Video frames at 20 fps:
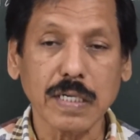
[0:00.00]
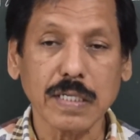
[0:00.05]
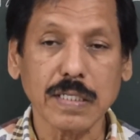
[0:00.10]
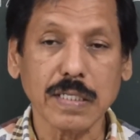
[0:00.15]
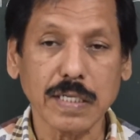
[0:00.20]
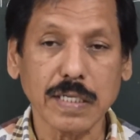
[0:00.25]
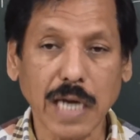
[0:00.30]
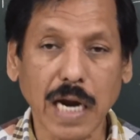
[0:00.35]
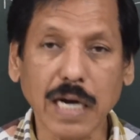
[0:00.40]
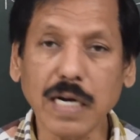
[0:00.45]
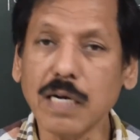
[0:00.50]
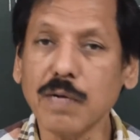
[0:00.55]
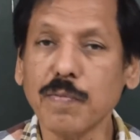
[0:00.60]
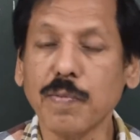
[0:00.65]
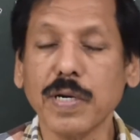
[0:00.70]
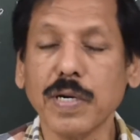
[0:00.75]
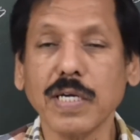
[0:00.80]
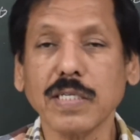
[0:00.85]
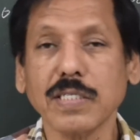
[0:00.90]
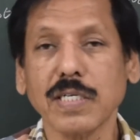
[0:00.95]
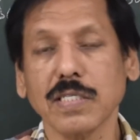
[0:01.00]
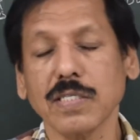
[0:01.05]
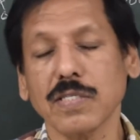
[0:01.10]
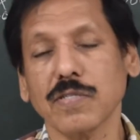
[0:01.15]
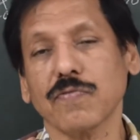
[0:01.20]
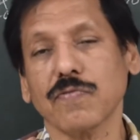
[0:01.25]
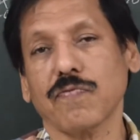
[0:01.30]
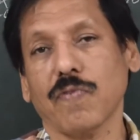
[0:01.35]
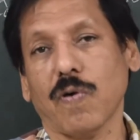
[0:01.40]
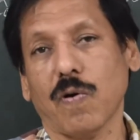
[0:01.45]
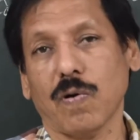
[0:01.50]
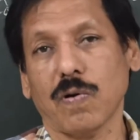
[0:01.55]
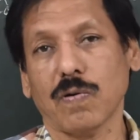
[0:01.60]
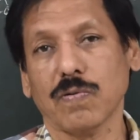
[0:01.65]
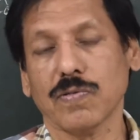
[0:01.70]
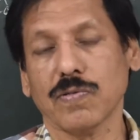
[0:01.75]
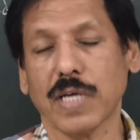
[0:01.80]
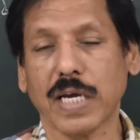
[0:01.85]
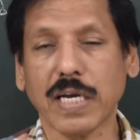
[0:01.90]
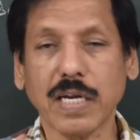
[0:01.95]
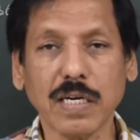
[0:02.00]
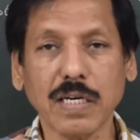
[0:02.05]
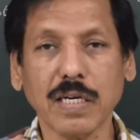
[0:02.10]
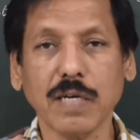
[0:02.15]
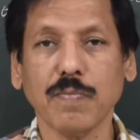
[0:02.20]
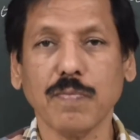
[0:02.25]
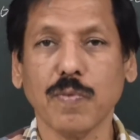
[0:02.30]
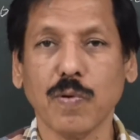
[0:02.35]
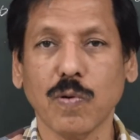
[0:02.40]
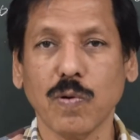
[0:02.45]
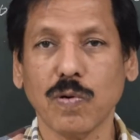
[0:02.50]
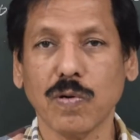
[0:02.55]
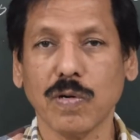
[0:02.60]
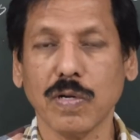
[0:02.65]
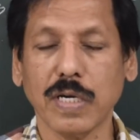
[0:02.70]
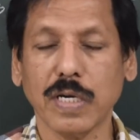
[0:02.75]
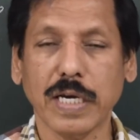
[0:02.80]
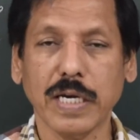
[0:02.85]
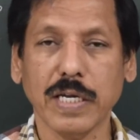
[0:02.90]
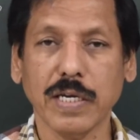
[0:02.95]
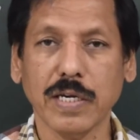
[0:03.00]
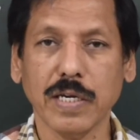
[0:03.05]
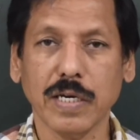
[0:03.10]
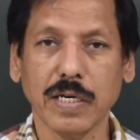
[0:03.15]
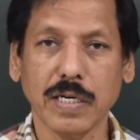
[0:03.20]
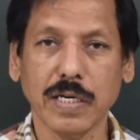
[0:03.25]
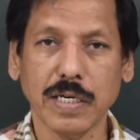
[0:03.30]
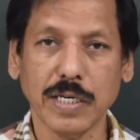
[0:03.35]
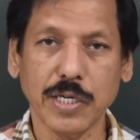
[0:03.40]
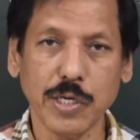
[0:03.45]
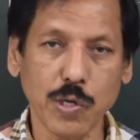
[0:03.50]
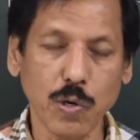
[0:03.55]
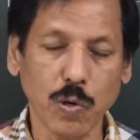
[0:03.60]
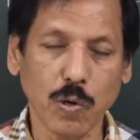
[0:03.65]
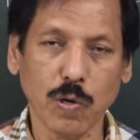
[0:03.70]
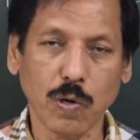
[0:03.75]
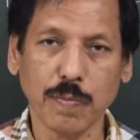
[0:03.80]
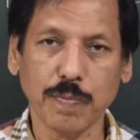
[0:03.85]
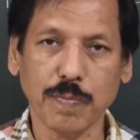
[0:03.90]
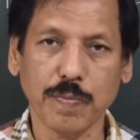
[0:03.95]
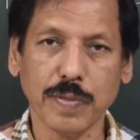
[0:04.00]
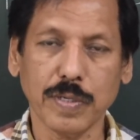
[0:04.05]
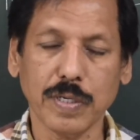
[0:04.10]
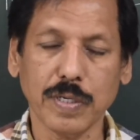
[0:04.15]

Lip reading: the title predictions for second report in Europe.